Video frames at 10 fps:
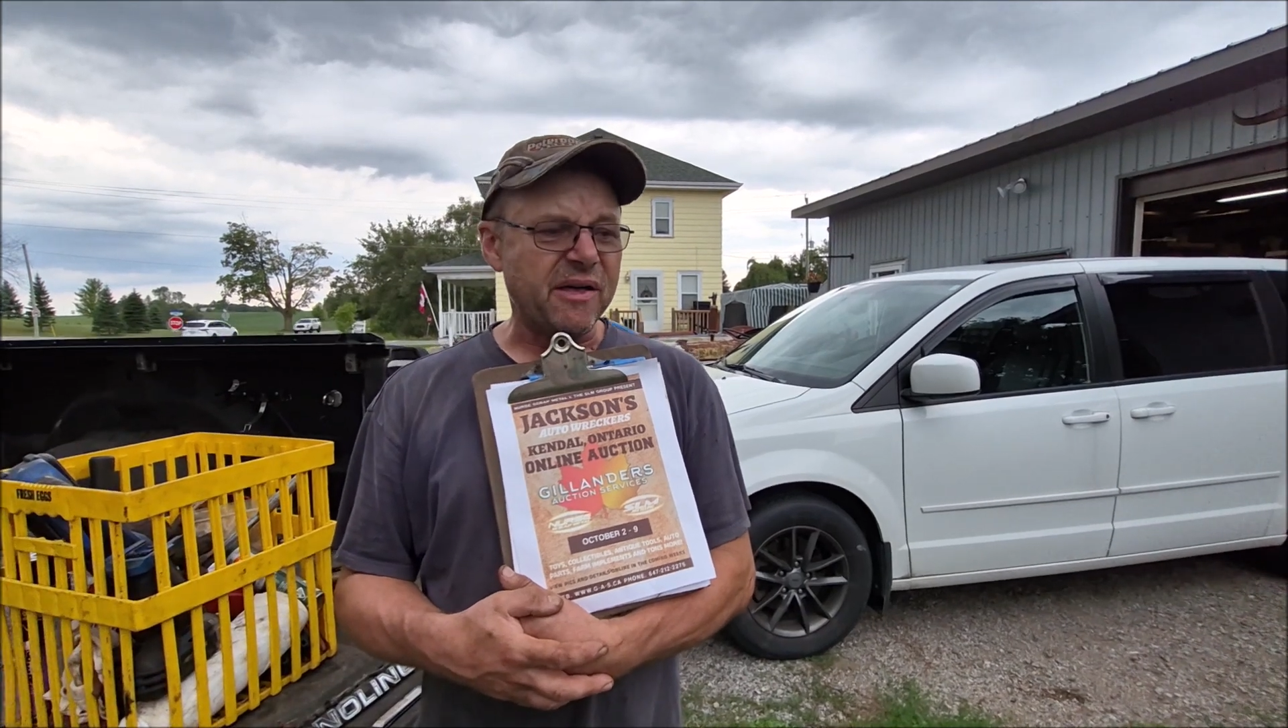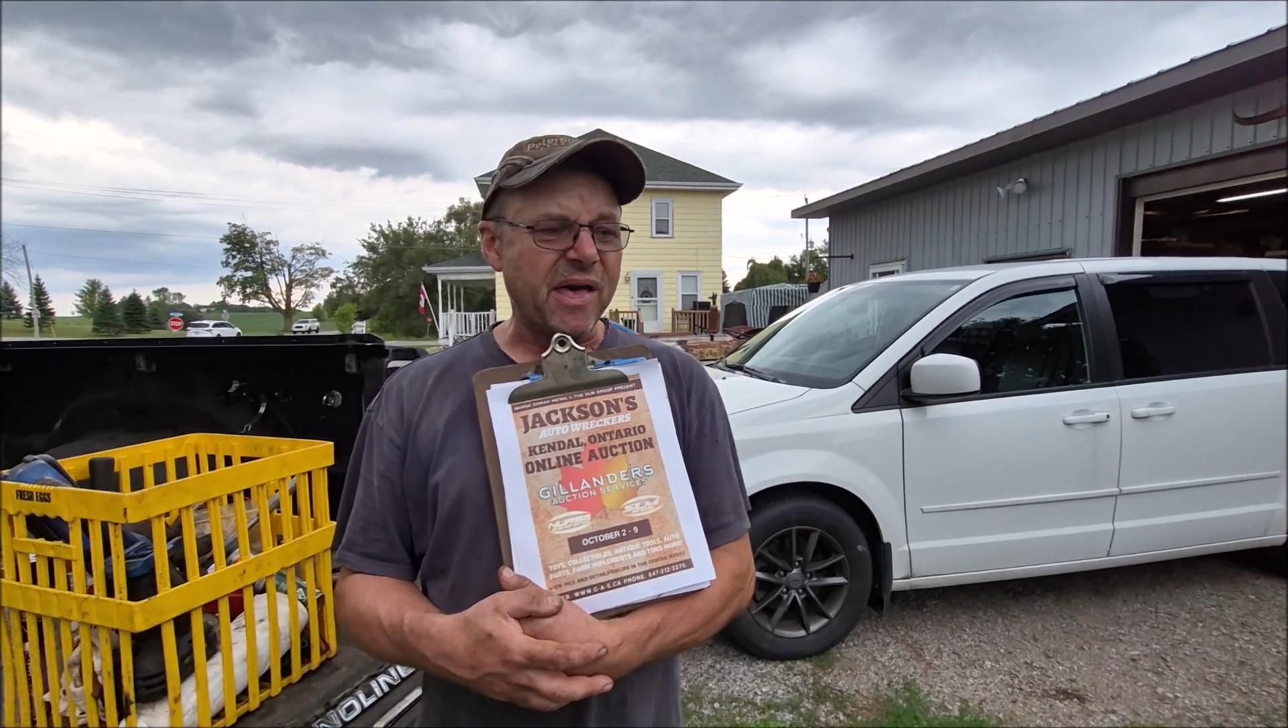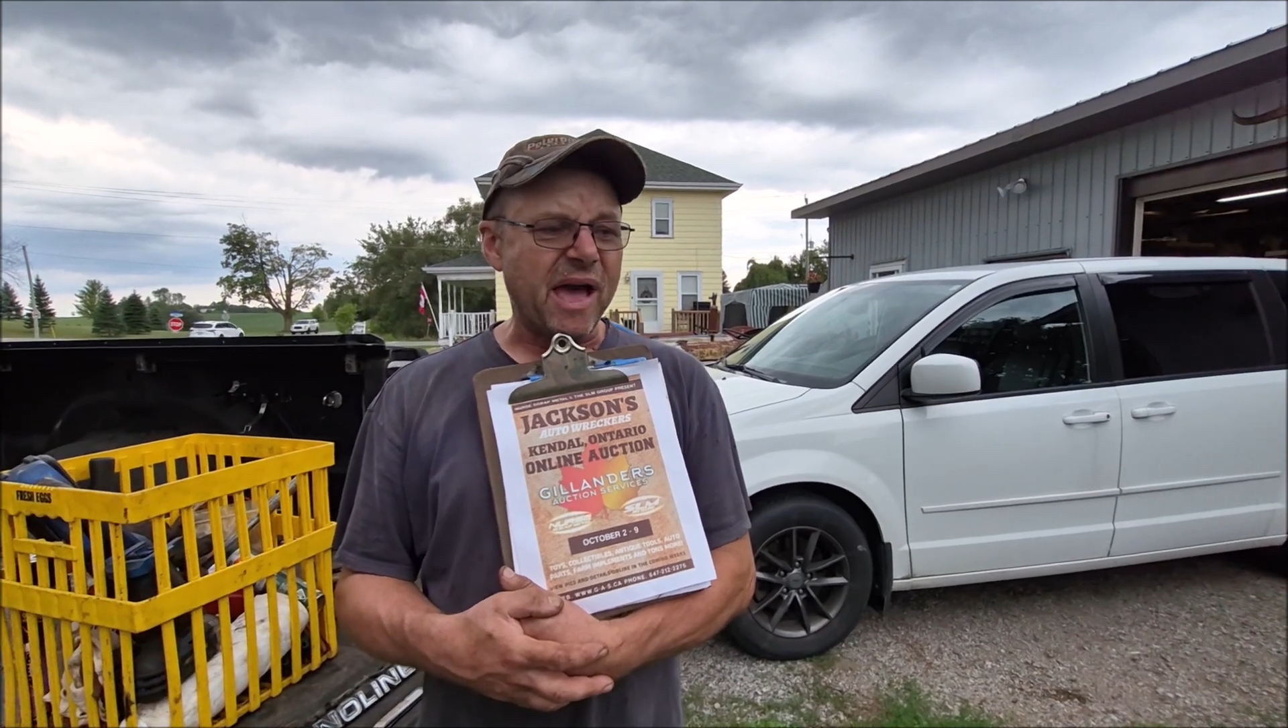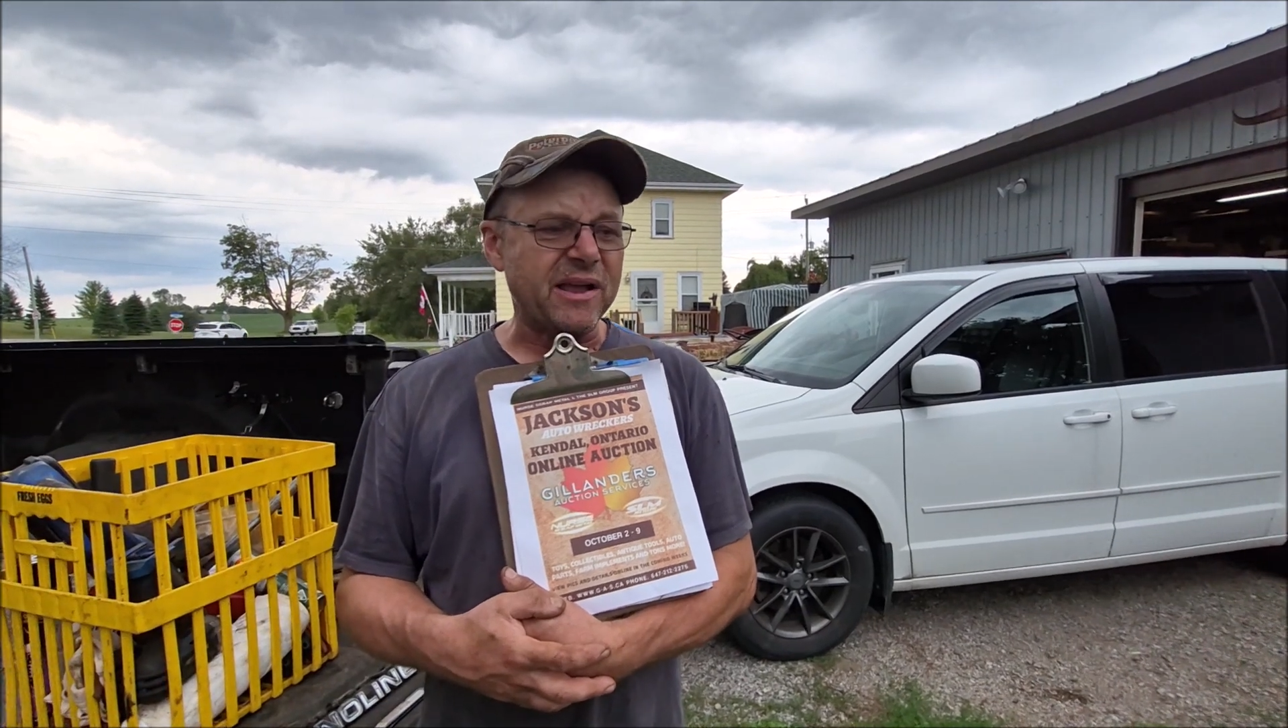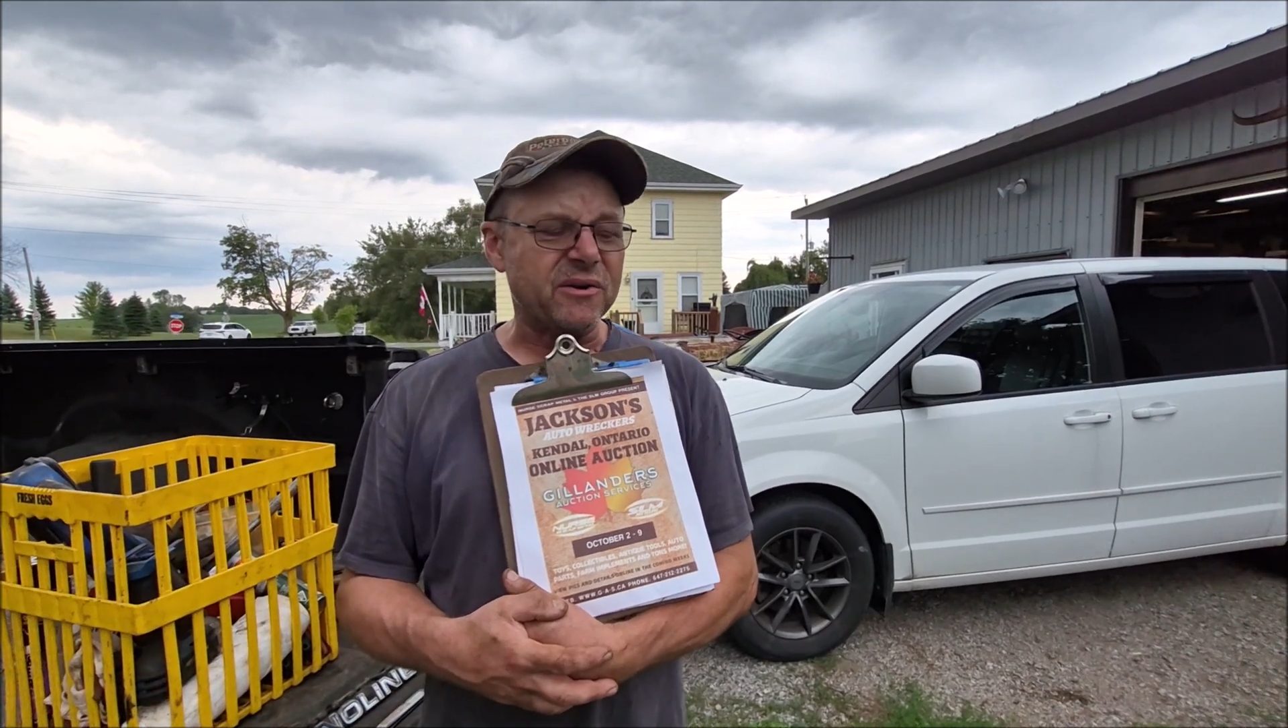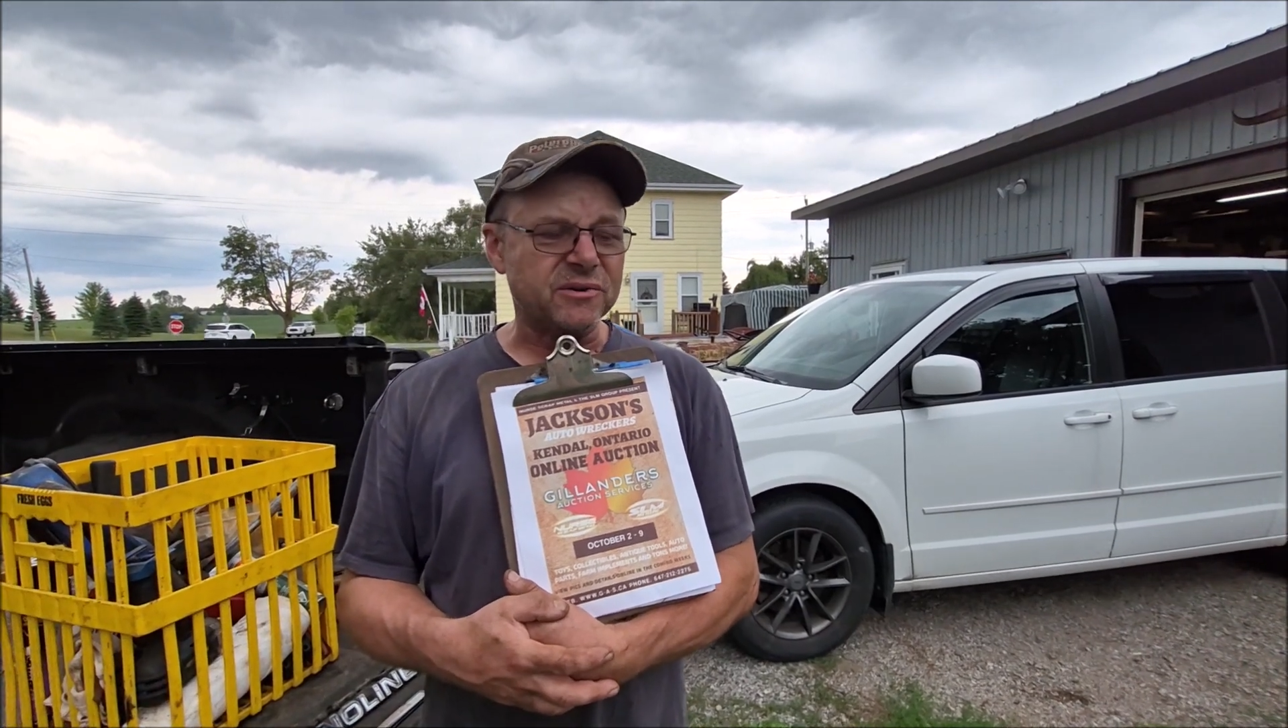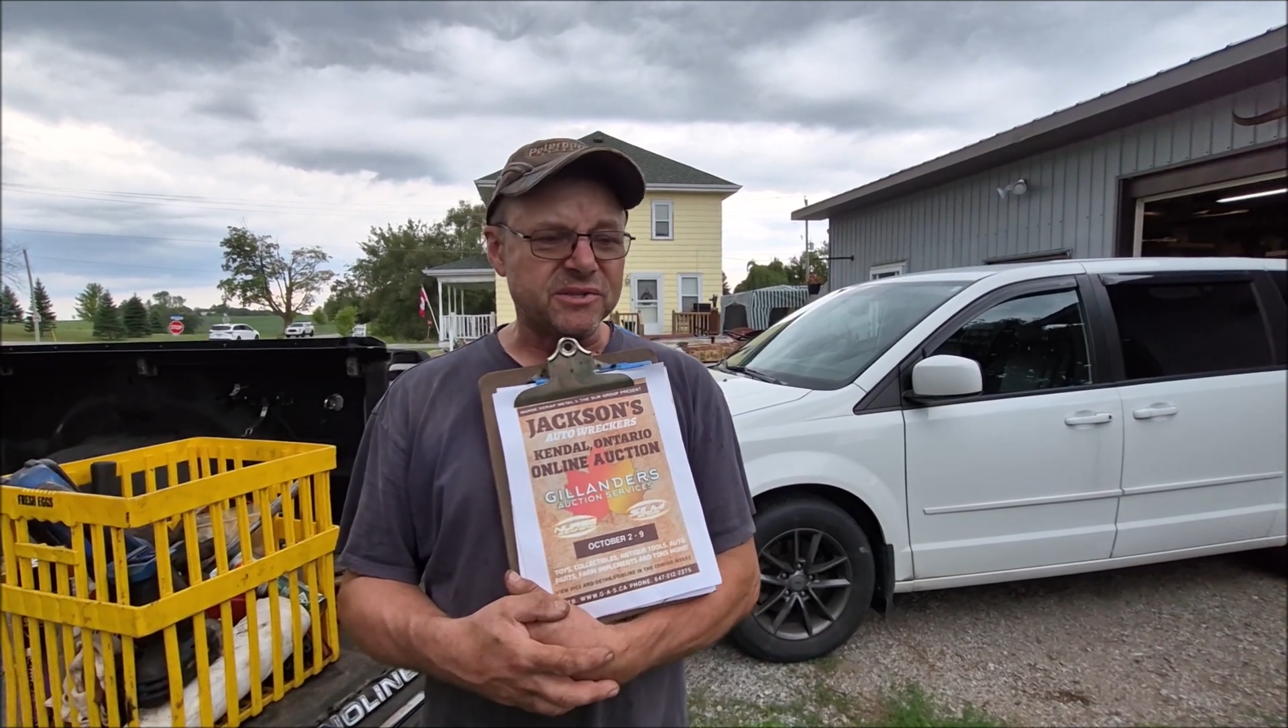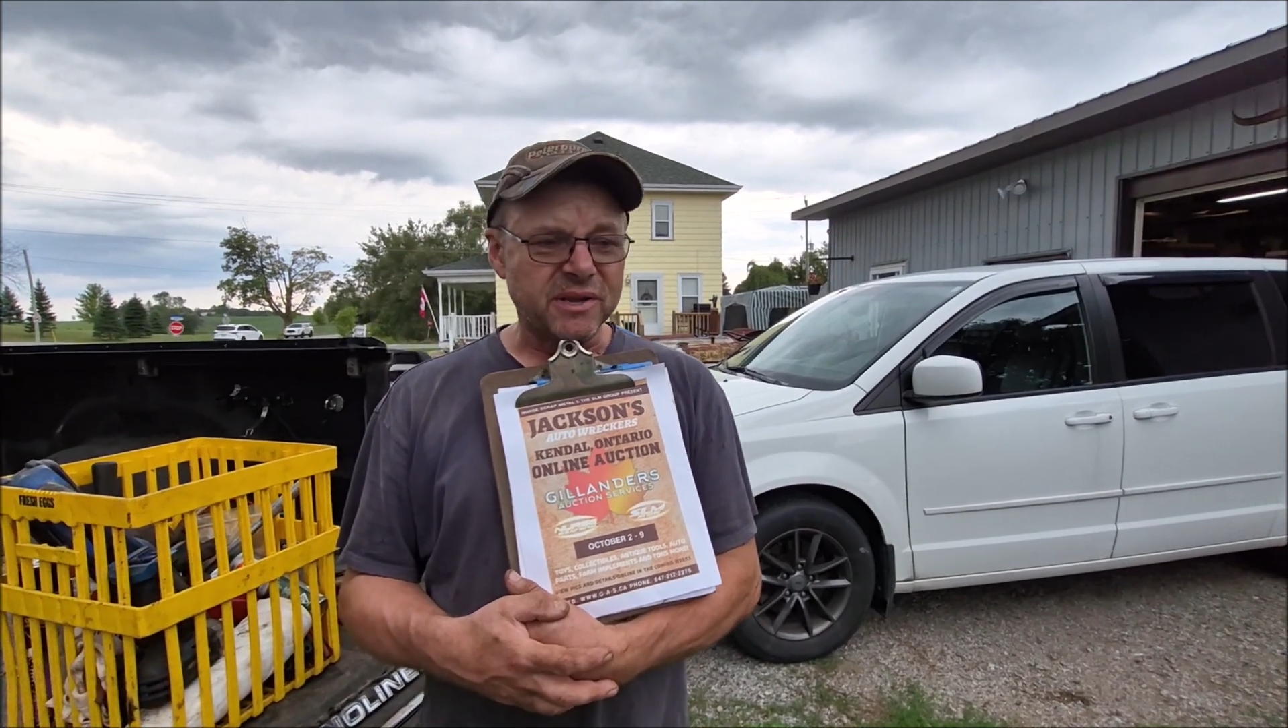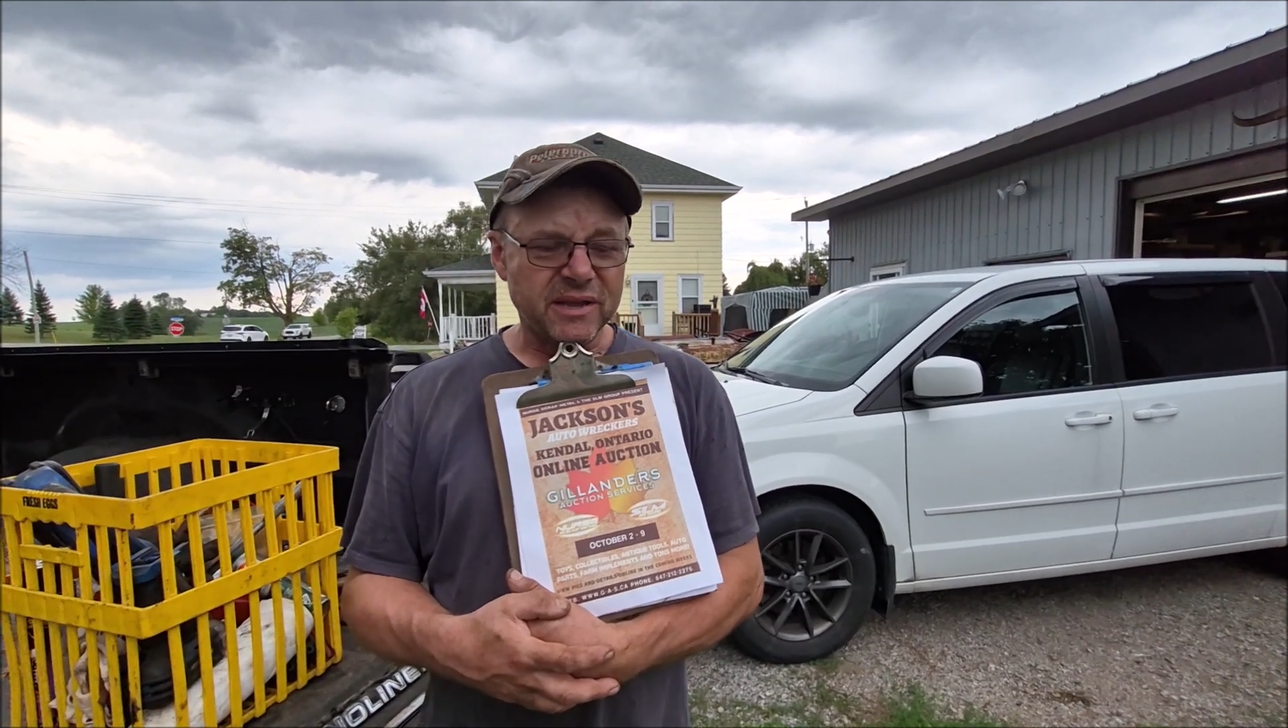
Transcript: that goes.